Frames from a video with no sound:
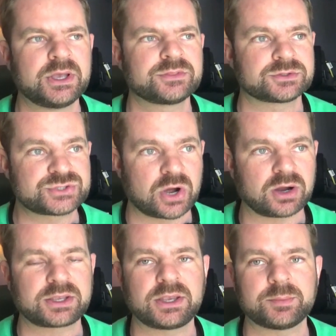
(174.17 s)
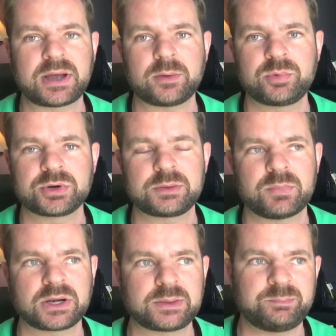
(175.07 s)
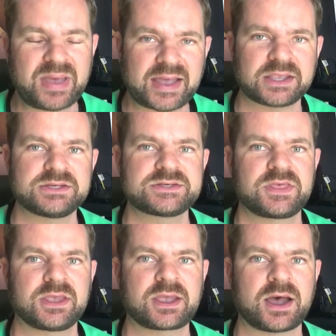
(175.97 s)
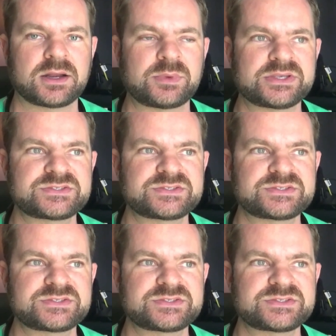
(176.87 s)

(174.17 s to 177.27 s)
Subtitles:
They're talking about putting money back into the economy,